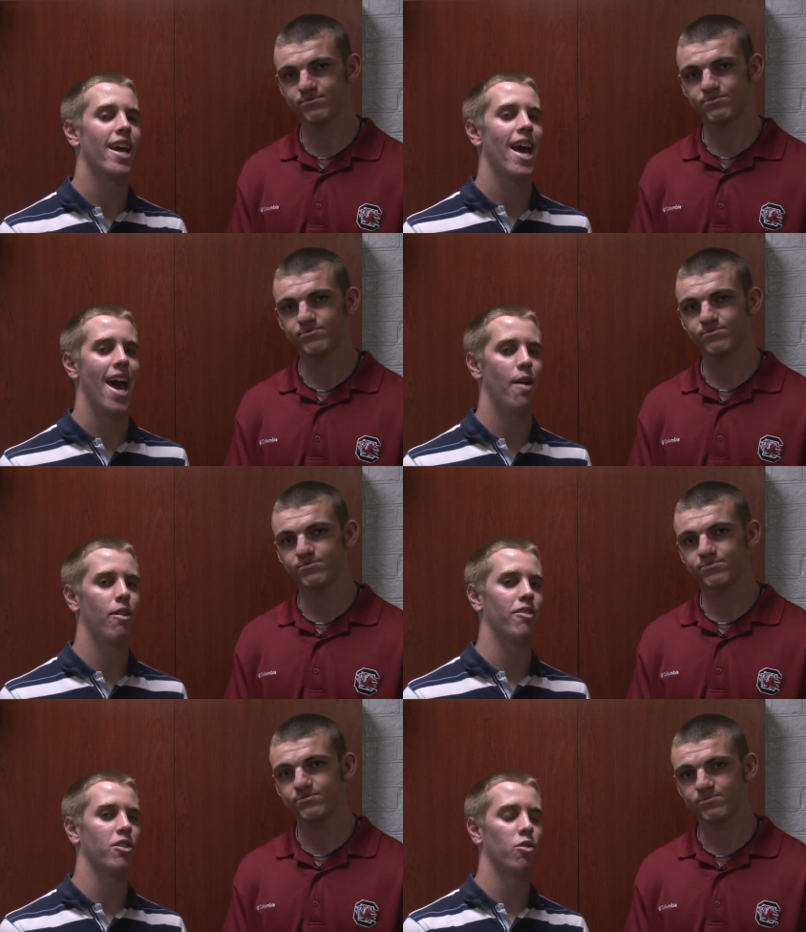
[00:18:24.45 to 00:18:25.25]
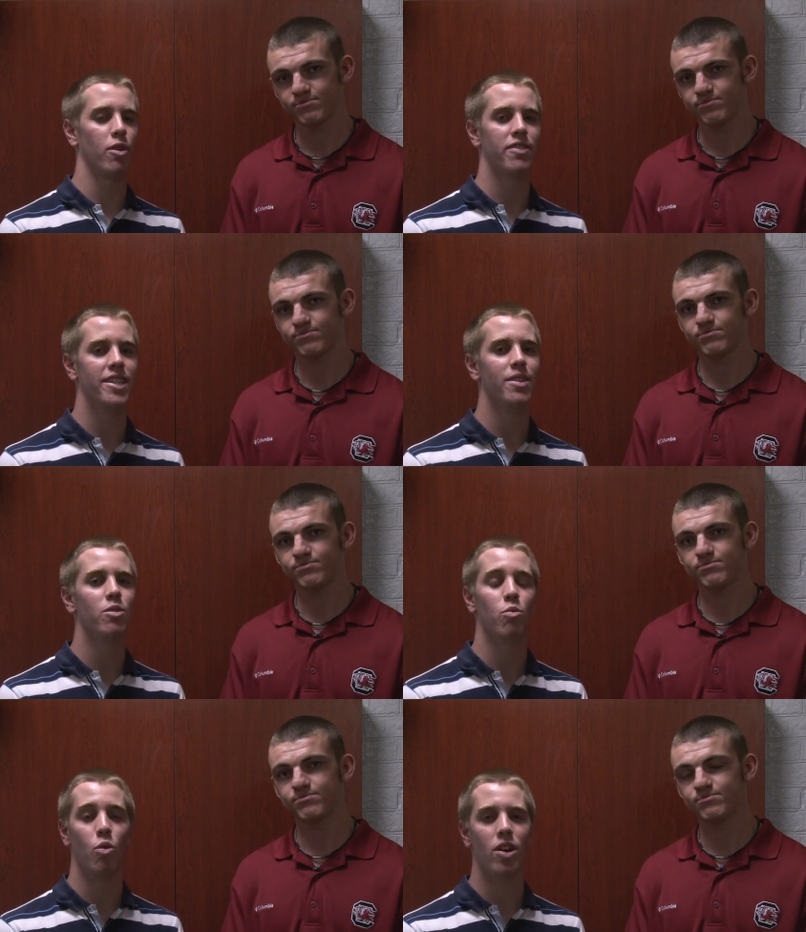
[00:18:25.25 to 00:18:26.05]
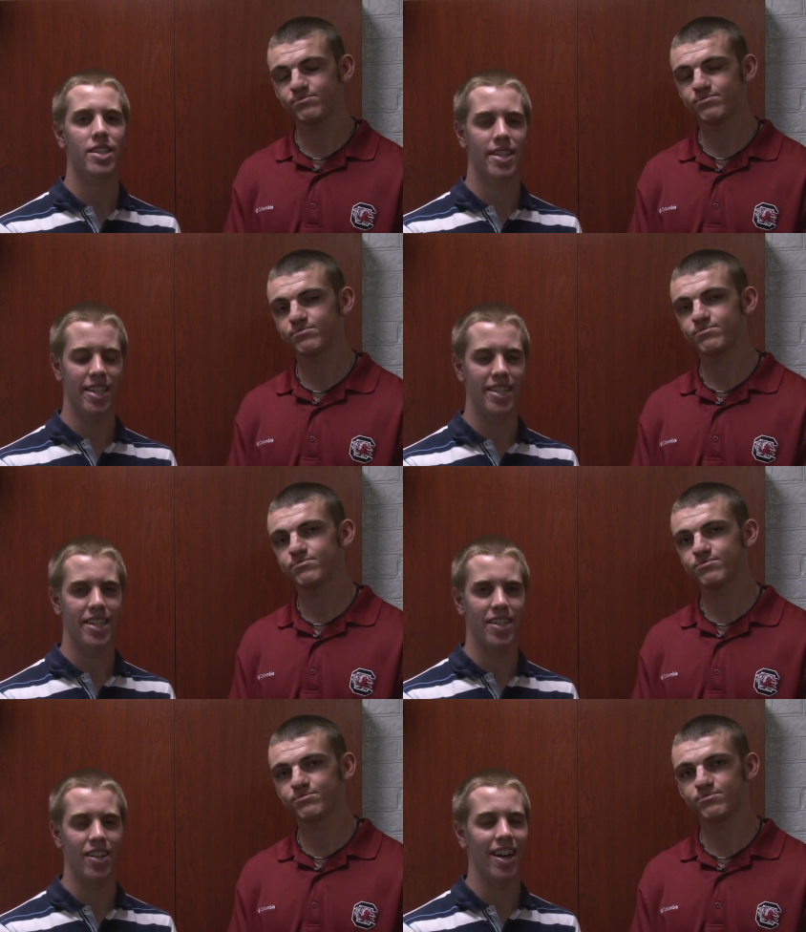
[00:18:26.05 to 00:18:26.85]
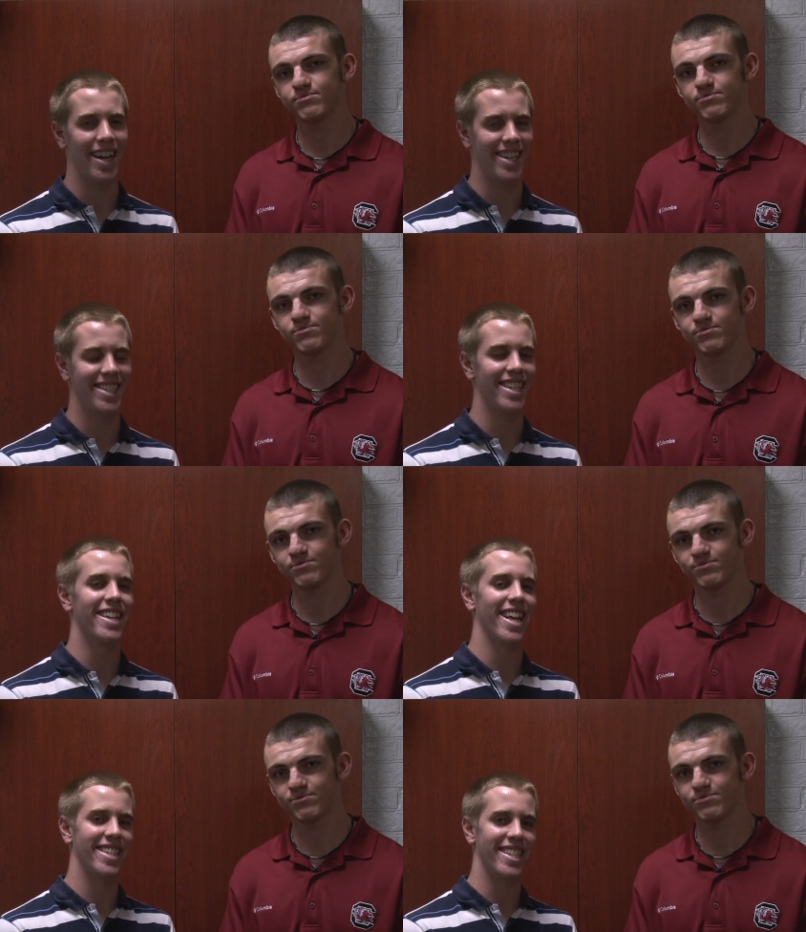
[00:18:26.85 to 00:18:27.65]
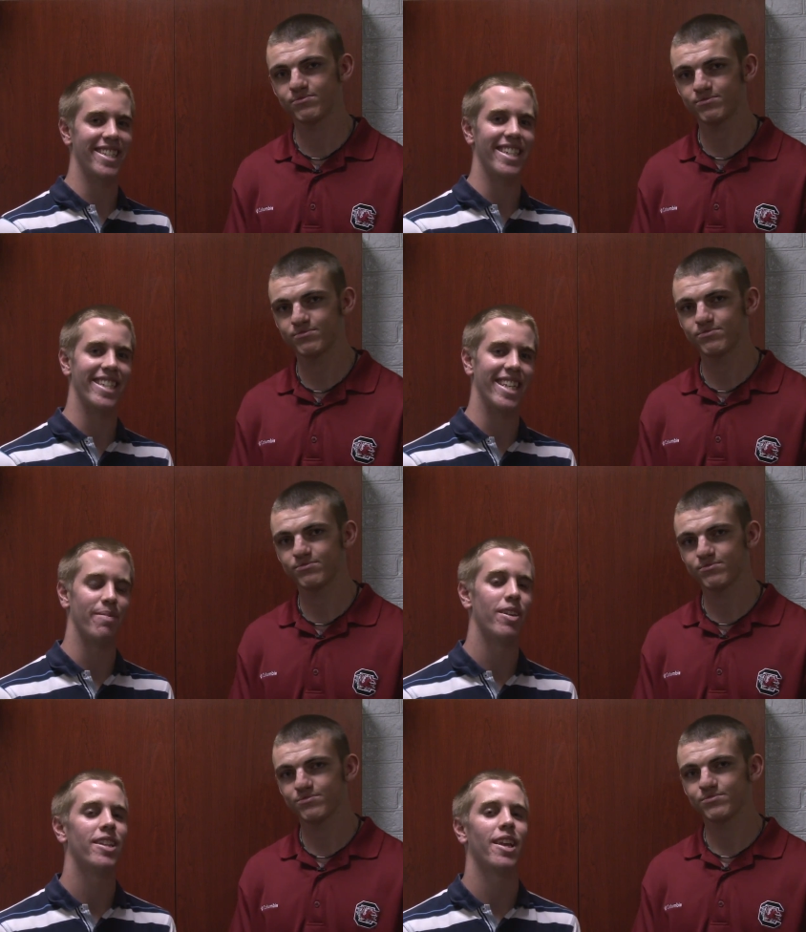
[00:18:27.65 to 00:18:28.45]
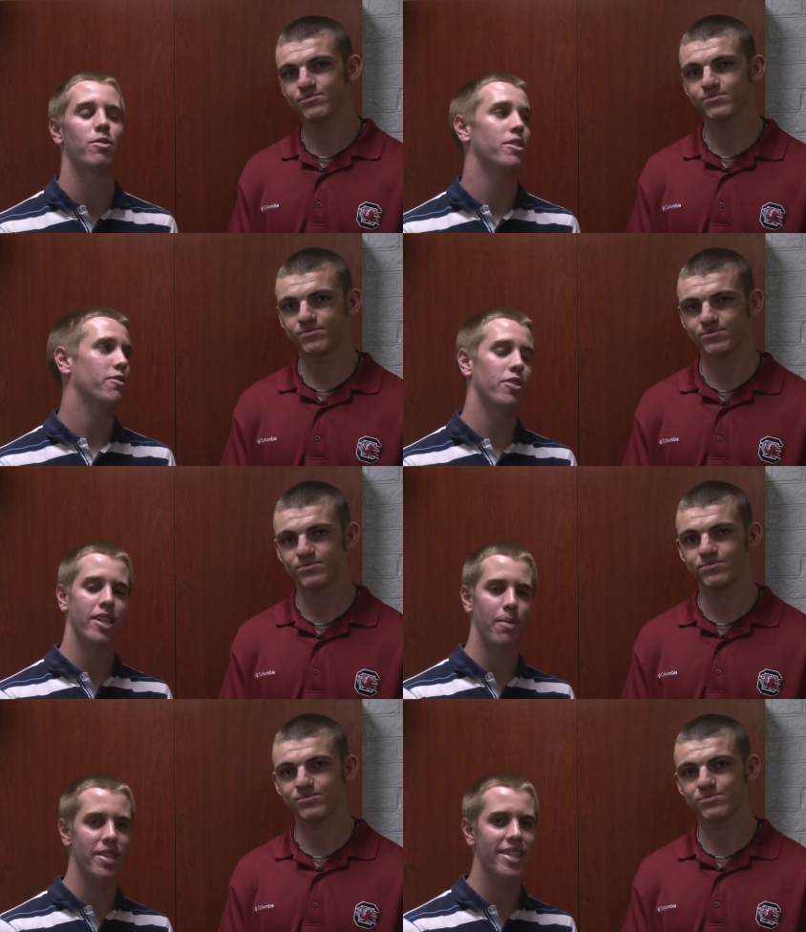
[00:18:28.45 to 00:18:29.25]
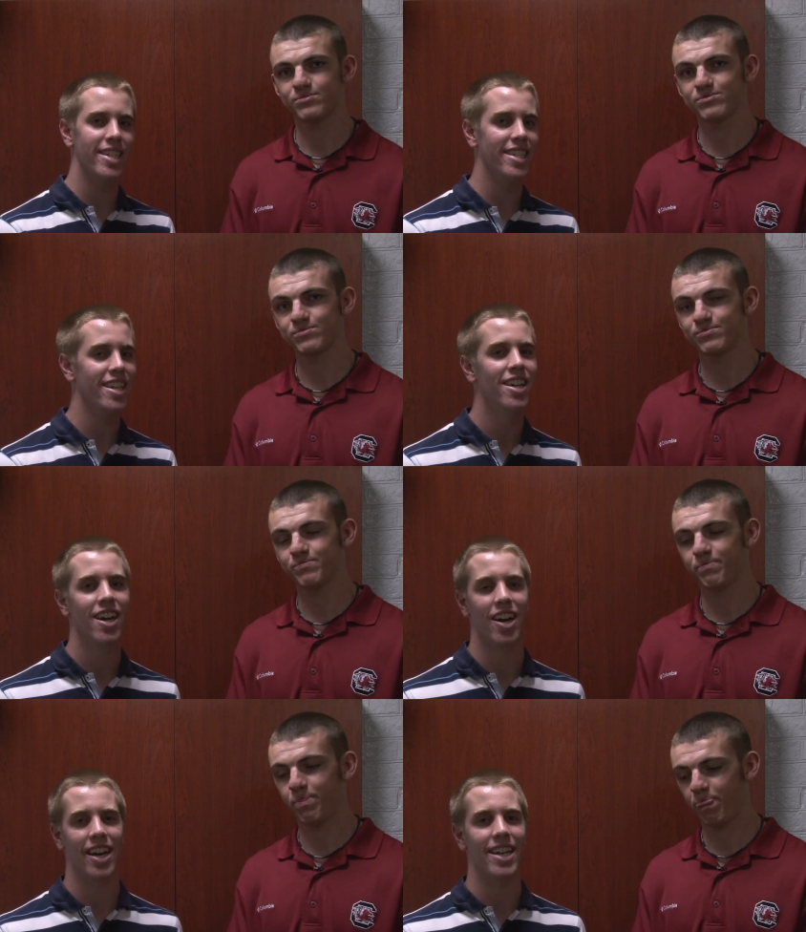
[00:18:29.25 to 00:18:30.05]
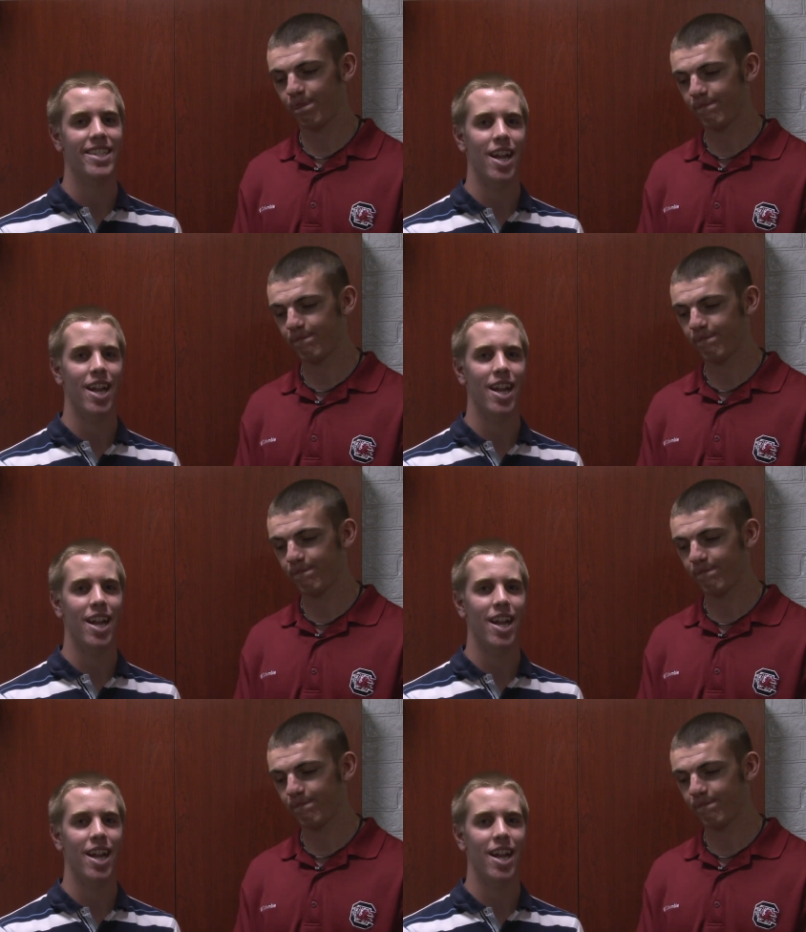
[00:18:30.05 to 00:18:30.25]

Speaker 1: However, we've seen them once this year against an SEC team. That was the first game of the season against